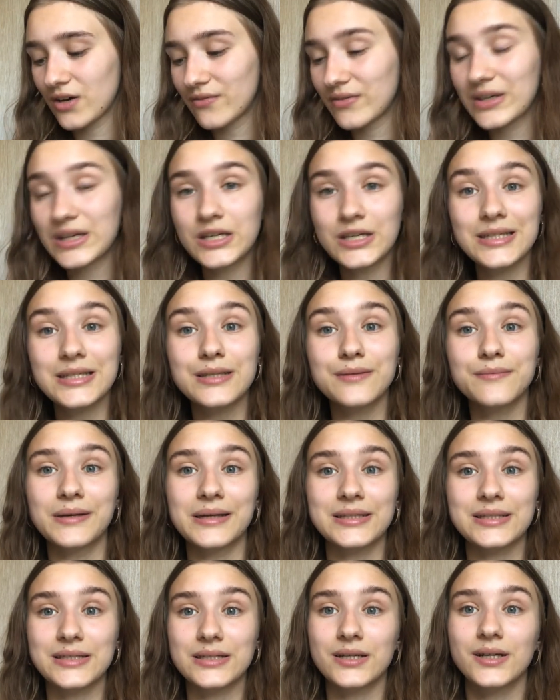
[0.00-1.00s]
For each
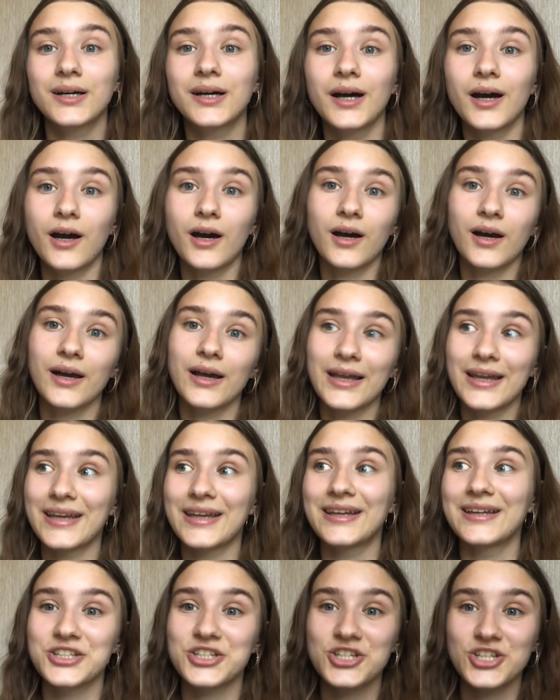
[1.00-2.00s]
semester
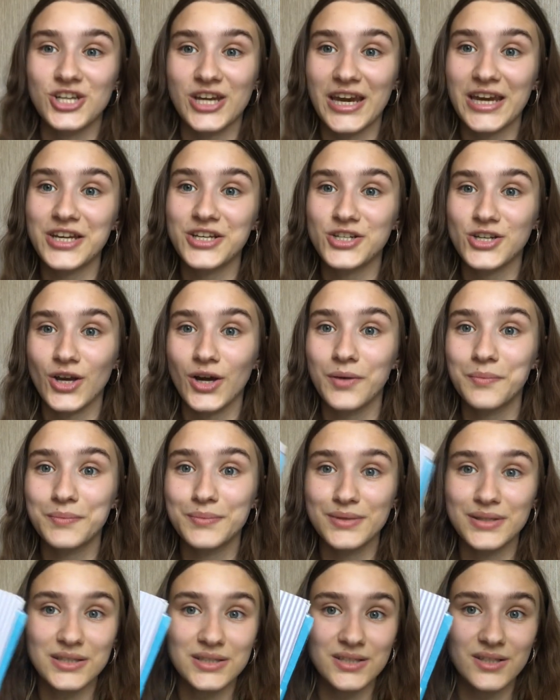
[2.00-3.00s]
I change up
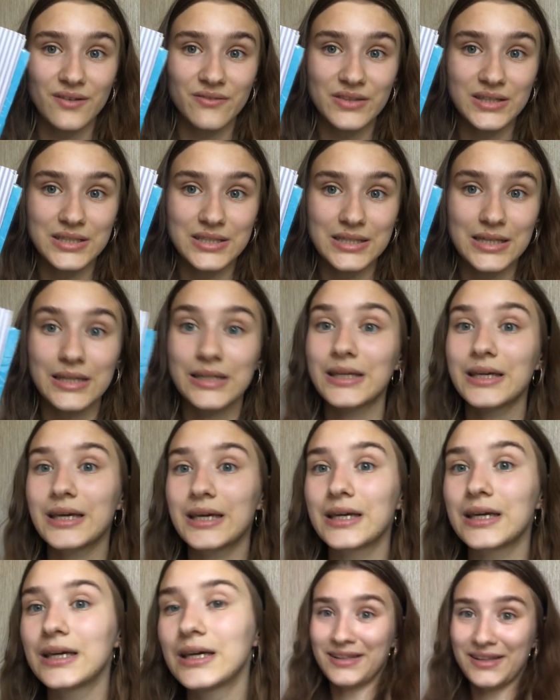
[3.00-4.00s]
the stuff that's in
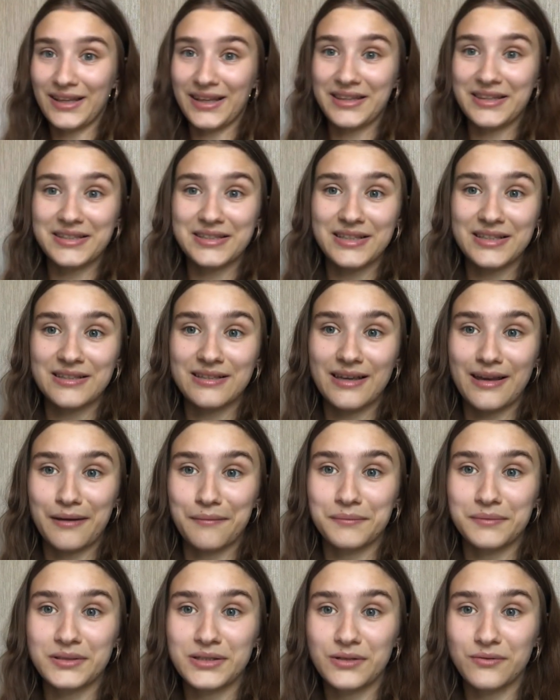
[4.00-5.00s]
here. Like this is
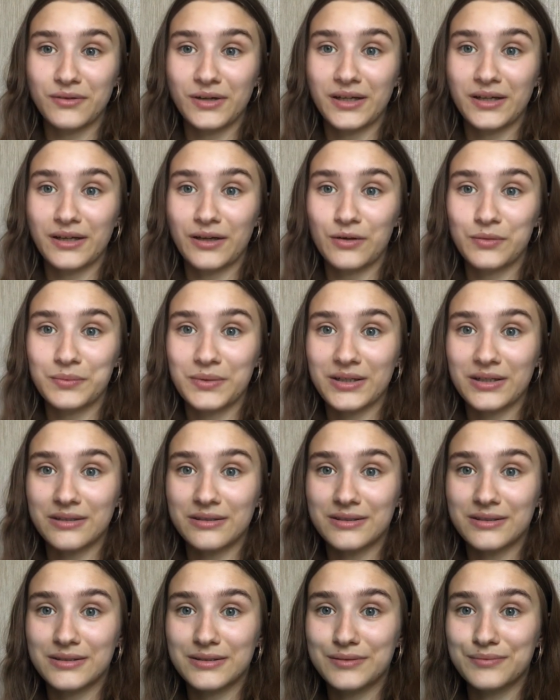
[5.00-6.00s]
empty right now
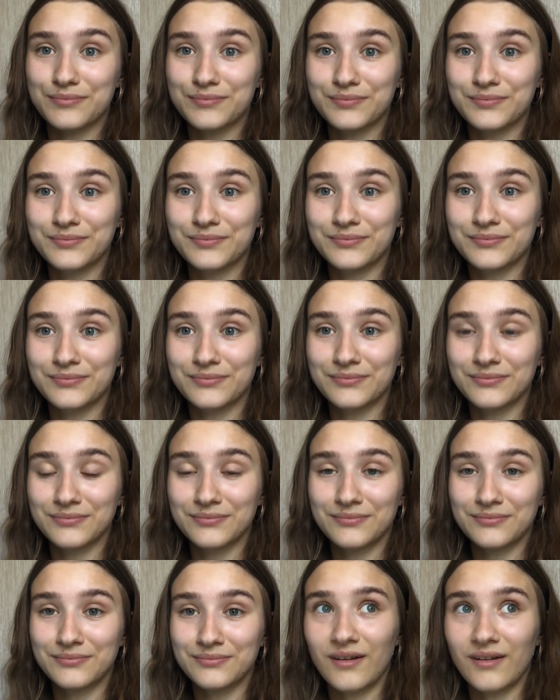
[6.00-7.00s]
because
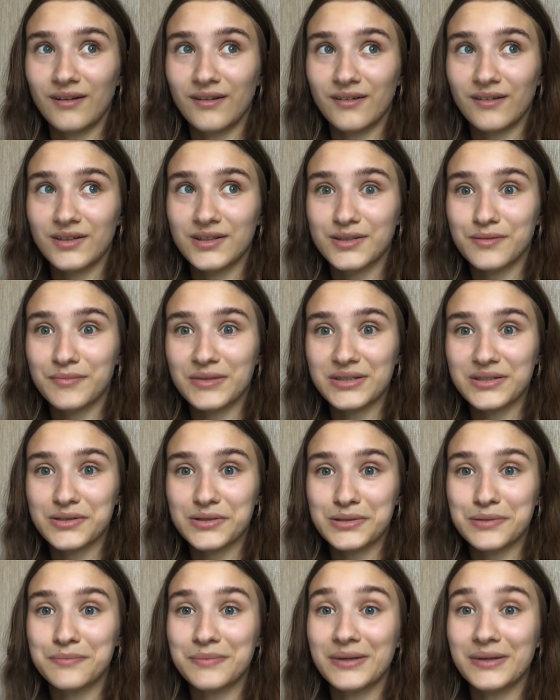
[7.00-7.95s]
the semester hasn't